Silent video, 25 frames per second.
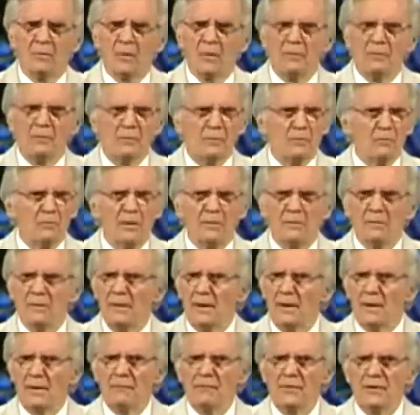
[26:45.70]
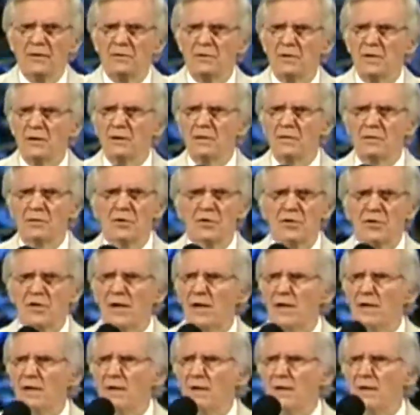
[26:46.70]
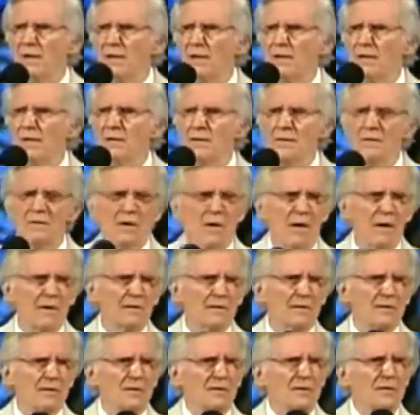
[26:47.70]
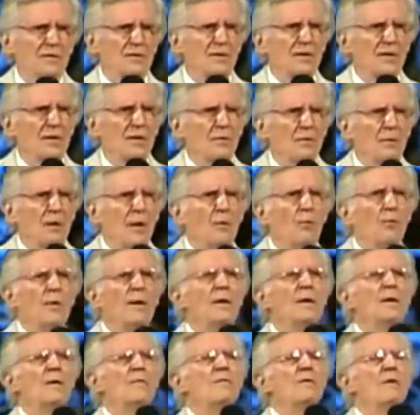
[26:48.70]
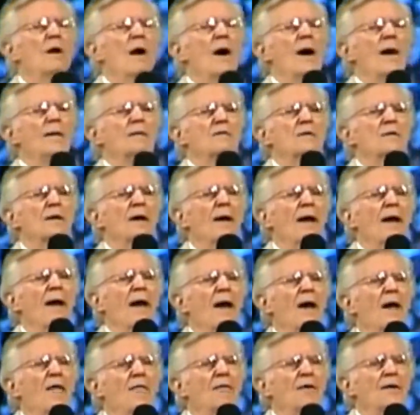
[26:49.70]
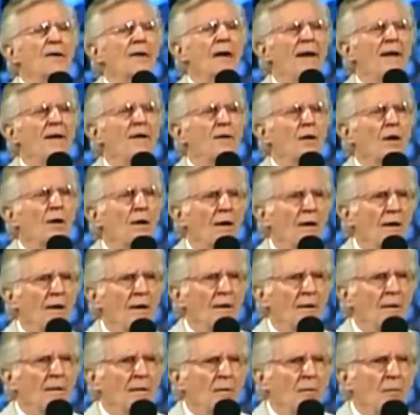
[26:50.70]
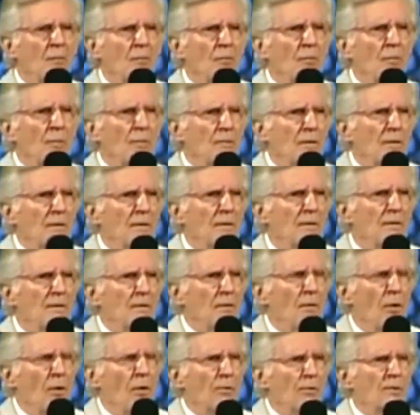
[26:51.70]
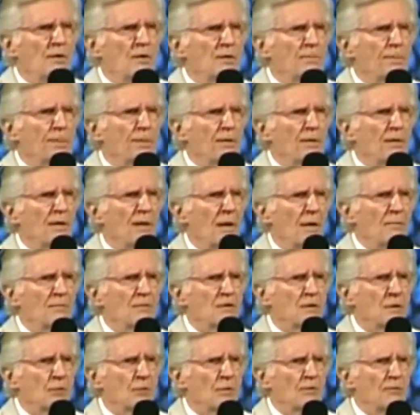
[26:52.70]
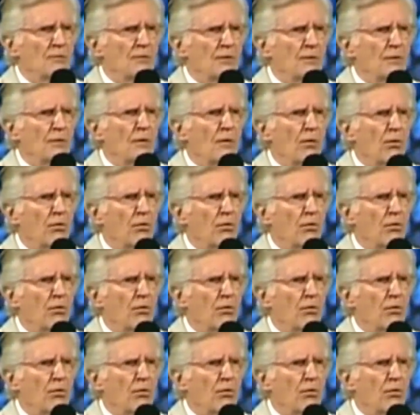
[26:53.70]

when, when everything is shaking and the darkness is here, we have got to have an anchor. We, the Holy Spirit comes to reveal